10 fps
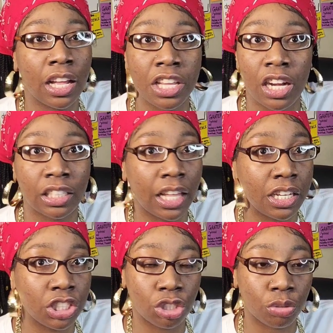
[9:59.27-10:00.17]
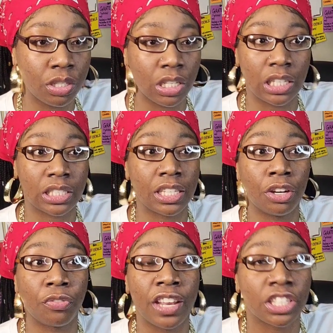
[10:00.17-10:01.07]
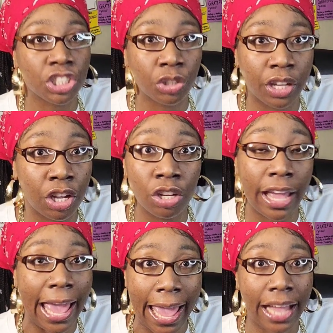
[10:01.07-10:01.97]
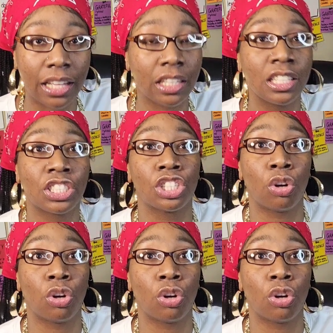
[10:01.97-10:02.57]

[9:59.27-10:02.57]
a young lady should treat herself and should act and should